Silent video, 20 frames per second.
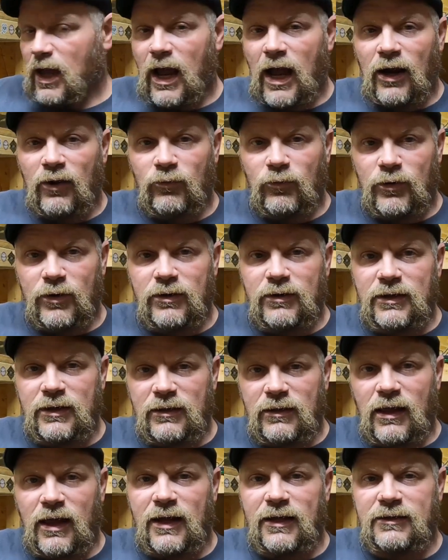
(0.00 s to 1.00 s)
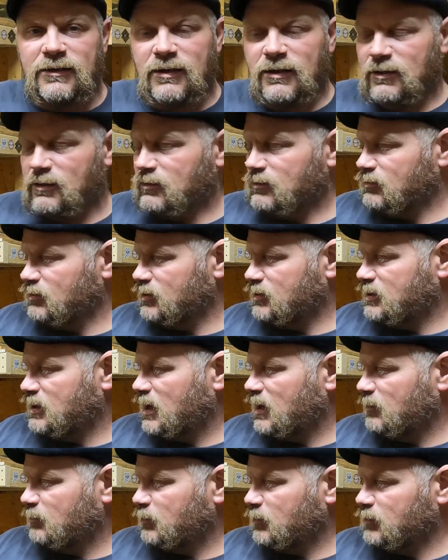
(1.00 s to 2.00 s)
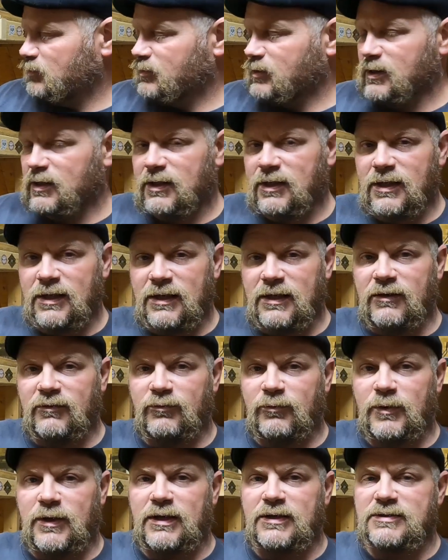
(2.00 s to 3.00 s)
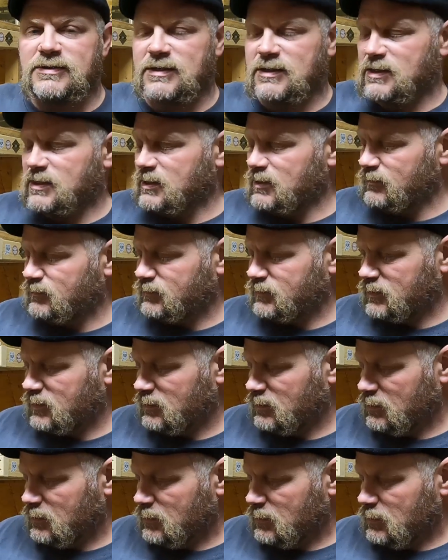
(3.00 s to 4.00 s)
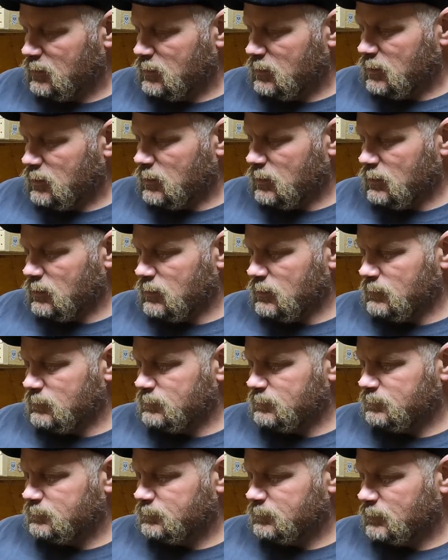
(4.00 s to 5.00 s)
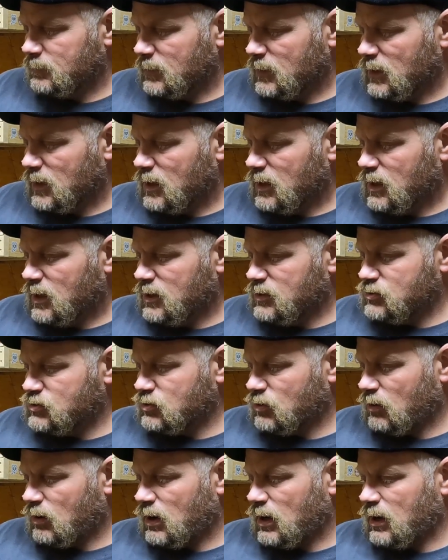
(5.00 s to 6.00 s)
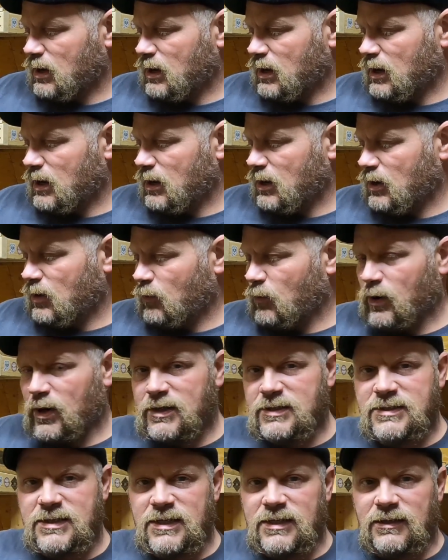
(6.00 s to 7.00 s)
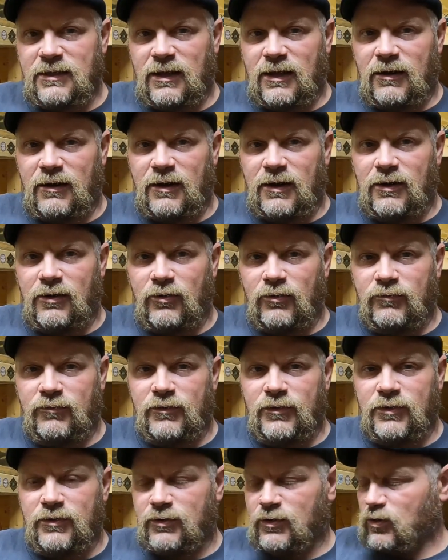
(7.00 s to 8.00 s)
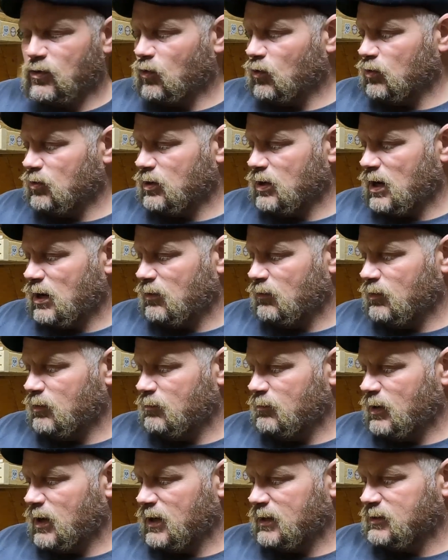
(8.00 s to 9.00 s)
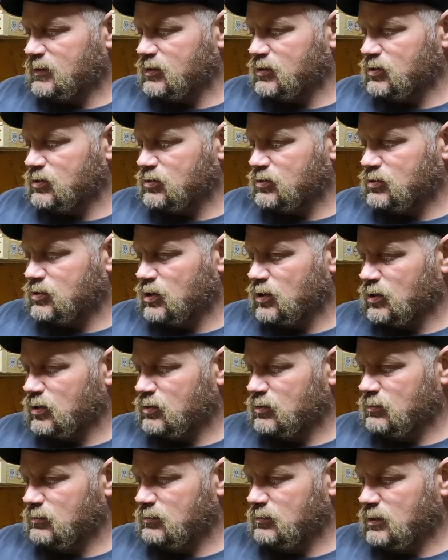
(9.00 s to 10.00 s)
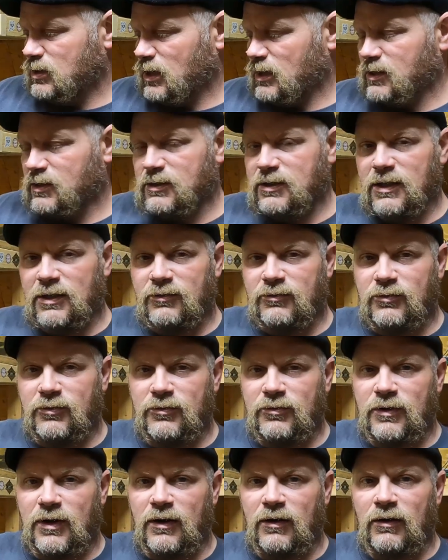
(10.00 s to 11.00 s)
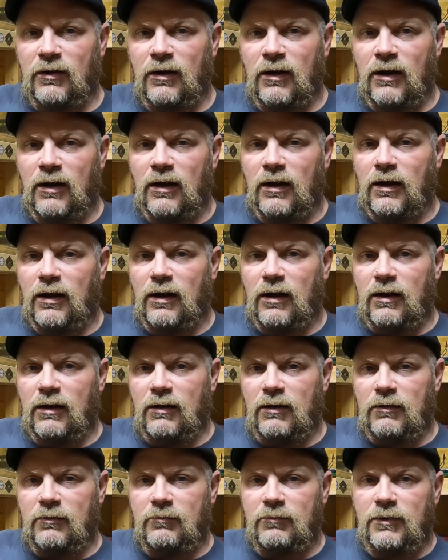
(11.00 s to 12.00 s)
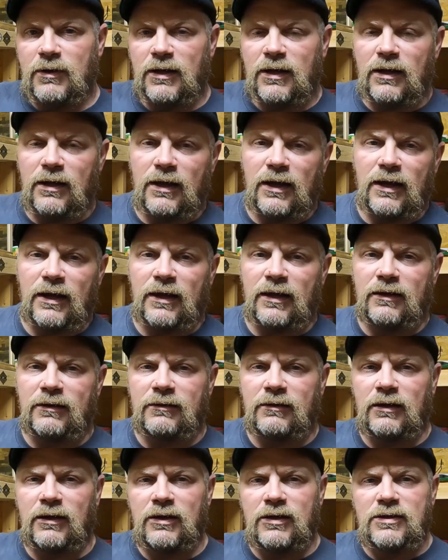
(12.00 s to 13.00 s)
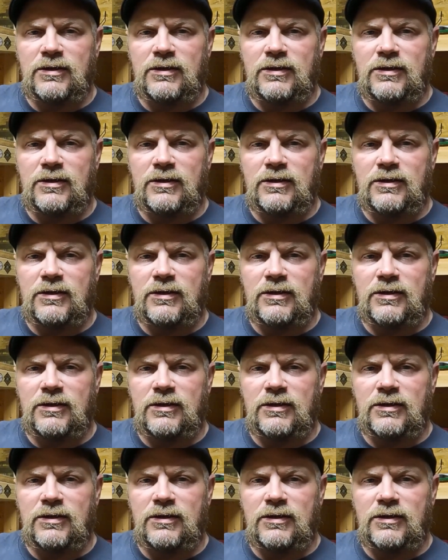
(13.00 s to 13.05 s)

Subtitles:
I really liked the tamper that he gave me as a gift. And so when I seen Larry over in the corner, I went back to kind of dig through there. And